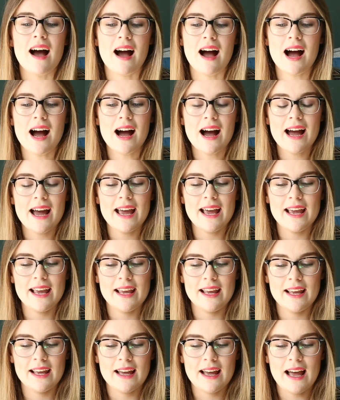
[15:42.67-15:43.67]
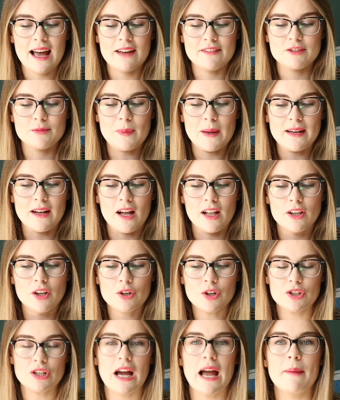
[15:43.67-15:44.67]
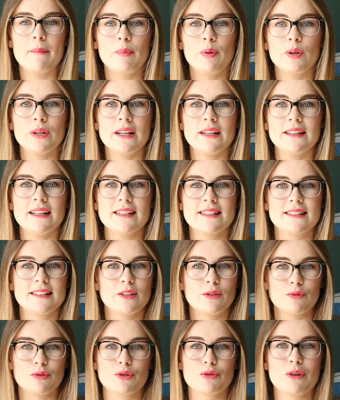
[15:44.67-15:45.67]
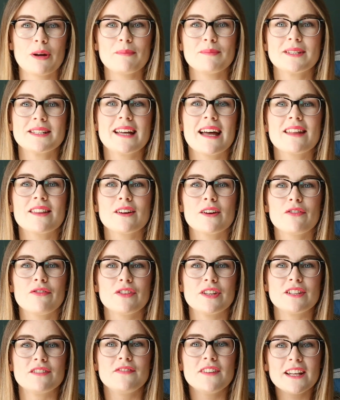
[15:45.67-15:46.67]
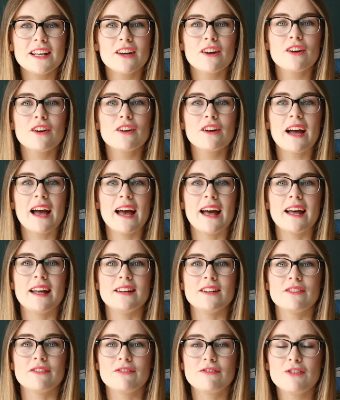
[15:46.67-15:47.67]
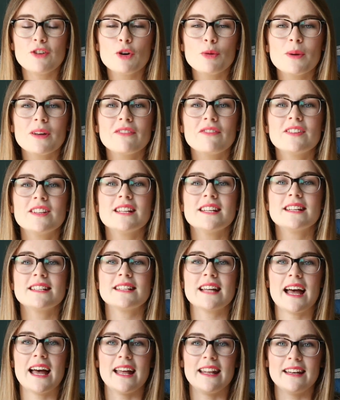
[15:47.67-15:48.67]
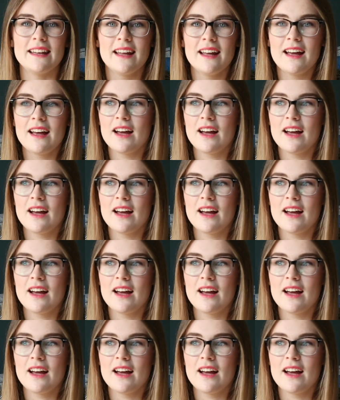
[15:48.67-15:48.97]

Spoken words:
I have spent a lot of time putting this little script together for this video and filming for this, and